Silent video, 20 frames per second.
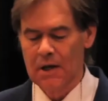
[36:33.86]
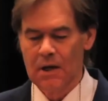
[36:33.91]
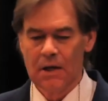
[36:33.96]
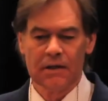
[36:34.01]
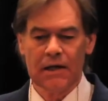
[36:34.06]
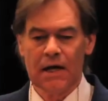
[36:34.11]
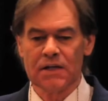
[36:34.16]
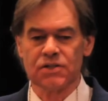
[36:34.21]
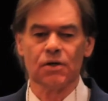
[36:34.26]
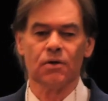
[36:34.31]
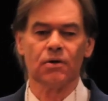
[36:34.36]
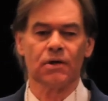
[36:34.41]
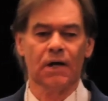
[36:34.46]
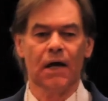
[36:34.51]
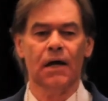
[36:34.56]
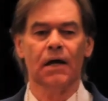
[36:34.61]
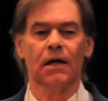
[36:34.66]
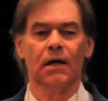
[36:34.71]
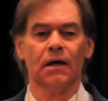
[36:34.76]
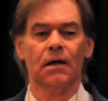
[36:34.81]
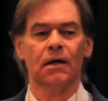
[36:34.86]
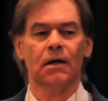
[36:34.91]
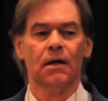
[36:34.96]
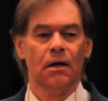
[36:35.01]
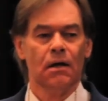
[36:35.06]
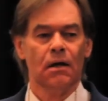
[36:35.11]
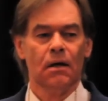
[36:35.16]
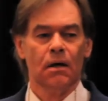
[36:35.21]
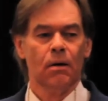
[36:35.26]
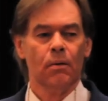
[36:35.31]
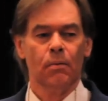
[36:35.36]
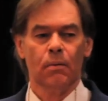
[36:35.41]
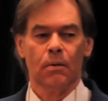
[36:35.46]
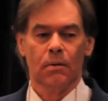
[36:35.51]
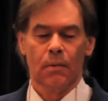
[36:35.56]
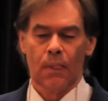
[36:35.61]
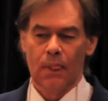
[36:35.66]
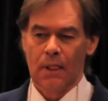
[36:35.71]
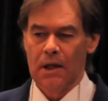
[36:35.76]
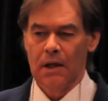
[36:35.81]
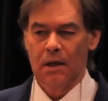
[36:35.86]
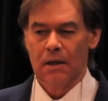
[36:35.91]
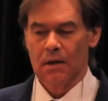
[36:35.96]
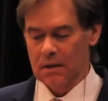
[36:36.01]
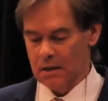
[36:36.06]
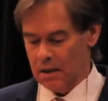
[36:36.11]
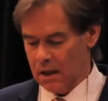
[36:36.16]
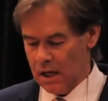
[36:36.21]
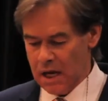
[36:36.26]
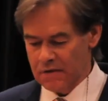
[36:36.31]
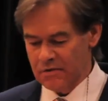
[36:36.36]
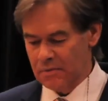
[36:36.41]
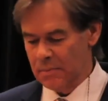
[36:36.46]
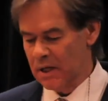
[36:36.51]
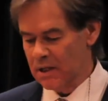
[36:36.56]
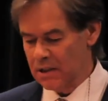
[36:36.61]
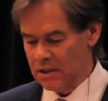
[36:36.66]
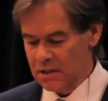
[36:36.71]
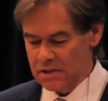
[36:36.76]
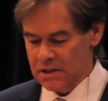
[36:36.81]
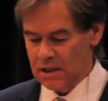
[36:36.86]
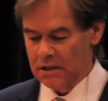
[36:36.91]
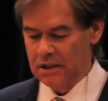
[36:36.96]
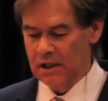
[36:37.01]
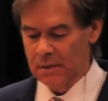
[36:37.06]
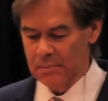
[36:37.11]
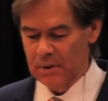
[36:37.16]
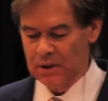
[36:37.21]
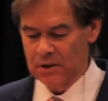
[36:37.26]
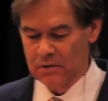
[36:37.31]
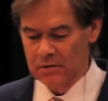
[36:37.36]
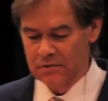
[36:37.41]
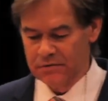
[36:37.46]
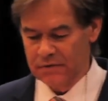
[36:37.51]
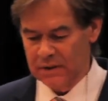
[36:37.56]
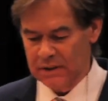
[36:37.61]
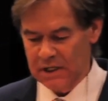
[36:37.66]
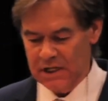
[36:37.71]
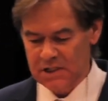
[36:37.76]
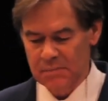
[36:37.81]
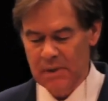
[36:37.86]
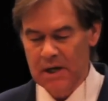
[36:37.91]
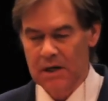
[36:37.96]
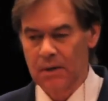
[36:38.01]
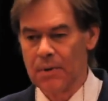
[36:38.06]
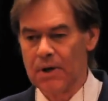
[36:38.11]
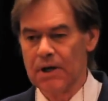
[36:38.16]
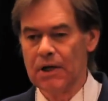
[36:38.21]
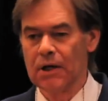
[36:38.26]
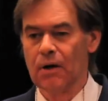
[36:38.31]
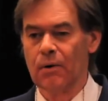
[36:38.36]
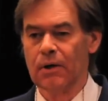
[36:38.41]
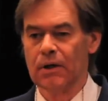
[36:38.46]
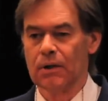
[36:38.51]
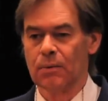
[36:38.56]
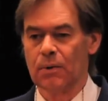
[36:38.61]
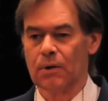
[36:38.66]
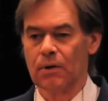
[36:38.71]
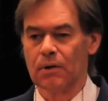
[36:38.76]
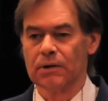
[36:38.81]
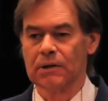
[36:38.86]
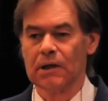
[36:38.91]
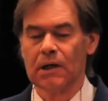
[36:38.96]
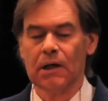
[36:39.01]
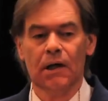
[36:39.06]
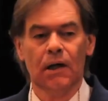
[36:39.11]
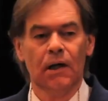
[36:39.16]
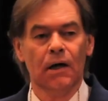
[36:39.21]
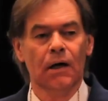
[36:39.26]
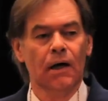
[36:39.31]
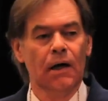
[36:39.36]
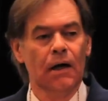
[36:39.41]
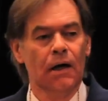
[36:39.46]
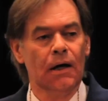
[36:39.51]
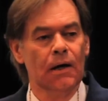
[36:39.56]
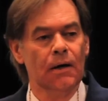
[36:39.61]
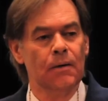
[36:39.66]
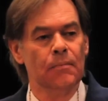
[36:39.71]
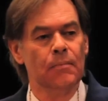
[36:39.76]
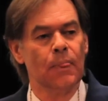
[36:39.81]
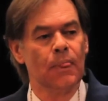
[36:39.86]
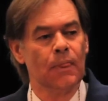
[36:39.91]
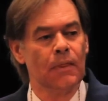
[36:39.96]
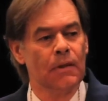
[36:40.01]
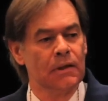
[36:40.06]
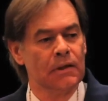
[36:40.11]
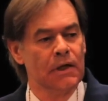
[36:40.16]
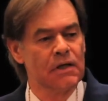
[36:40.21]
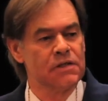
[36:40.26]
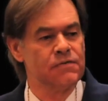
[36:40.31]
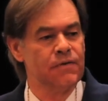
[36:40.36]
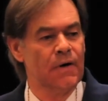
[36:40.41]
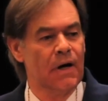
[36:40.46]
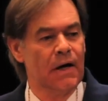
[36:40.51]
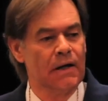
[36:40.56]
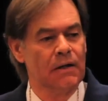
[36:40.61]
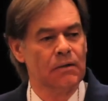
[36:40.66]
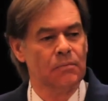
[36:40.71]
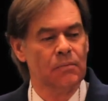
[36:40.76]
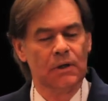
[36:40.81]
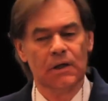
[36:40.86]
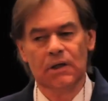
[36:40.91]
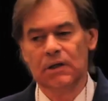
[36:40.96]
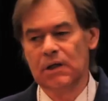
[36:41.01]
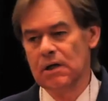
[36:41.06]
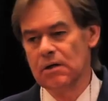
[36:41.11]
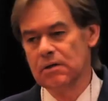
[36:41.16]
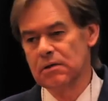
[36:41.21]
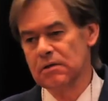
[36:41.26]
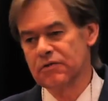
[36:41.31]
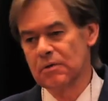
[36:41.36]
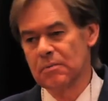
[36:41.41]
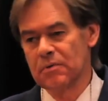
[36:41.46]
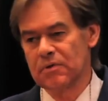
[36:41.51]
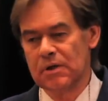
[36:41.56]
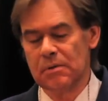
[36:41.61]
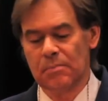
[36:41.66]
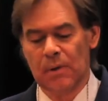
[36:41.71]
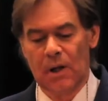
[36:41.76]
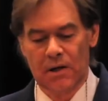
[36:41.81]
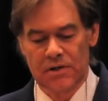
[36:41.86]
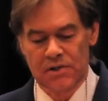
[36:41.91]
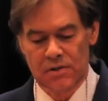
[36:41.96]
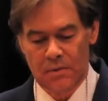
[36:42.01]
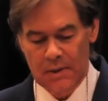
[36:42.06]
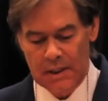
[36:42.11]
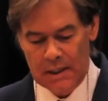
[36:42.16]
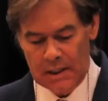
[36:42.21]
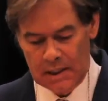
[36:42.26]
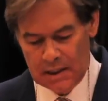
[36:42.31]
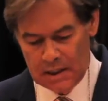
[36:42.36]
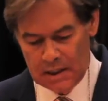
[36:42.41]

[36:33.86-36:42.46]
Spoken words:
That's okay. Everybody is a little bit goofy. Doesn't matter where you go in the world. That's fine. We can hear you from 3 blocks away.